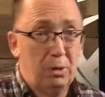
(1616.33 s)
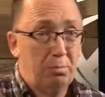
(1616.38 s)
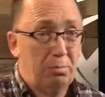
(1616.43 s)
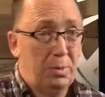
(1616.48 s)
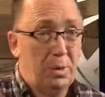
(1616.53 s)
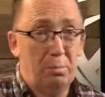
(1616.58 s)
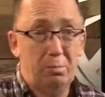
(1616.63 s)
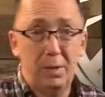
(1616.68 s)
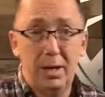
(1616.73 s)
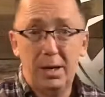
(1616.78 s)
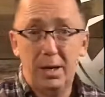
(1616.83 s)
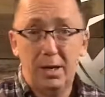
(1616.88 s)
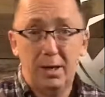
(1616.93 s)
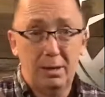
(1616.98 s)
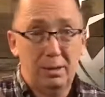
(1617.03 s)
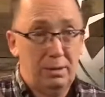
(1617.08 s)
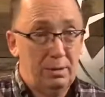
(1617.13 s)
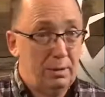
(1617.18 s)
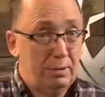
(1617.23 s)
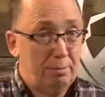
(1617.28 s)
Man,
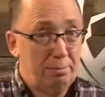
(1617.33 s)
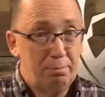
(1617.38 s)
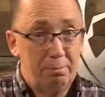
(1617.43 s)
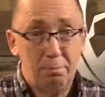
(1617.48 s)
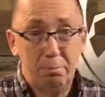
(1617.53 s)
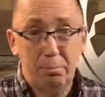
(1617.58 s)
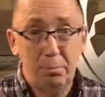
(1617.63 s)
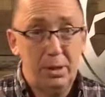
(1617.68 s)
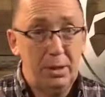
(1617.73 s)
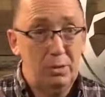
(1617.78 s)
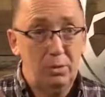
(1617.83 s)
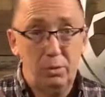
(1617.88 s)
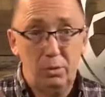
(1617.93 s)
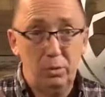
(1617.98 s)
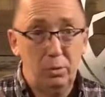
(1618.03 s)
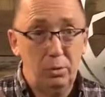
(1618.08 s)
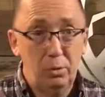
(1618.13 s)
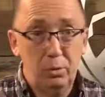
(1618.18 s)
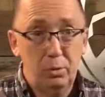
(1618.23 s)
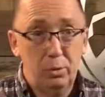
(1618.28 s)
me
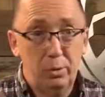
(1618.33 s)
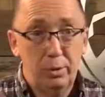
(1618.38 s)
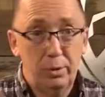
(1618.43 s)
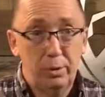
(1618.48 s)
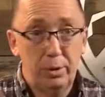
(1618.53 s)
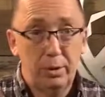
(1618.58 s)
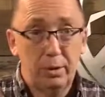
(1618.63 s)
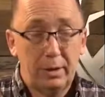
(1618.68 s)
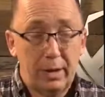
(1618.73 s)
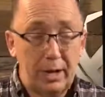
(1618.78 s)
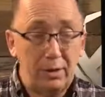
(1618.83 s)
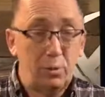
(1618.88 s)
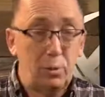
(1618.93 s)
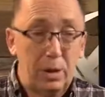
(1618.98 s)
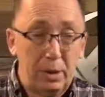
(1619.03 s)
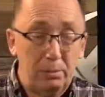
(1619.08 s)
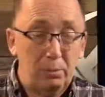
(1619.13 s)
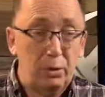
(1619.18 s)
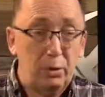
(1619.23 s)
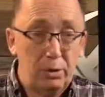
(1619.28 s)
too. That's when I'm
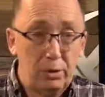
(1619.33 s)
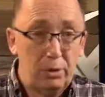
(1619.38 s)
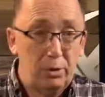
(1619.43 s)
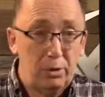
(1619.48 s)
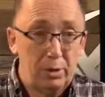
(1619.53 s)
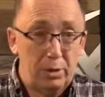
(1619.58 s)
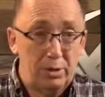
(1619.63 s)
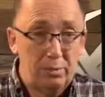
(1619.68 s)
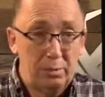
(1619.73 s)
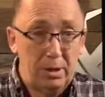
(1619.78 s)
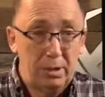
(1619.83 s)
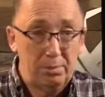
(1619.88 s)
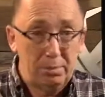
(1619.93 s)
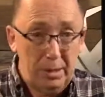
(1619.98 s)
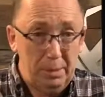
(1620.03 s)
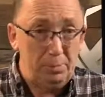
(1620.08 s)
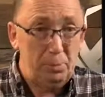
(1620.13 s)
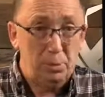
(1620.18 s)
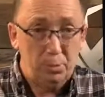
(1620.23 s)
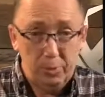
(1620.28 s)
going to know that
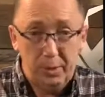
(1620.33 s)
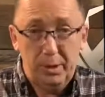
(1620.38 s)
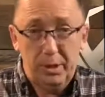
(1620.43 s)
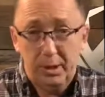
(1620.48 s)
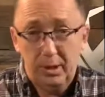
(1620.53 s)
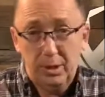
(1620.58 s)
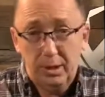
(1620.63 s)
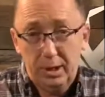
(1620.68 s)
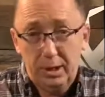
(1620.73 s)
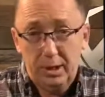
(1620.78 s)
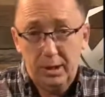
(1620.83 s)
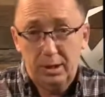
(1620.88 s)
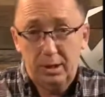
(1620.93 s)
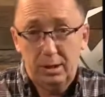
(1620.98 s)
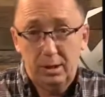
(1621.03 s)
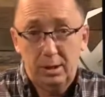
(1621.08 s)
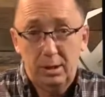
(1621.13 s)
people really are getting it.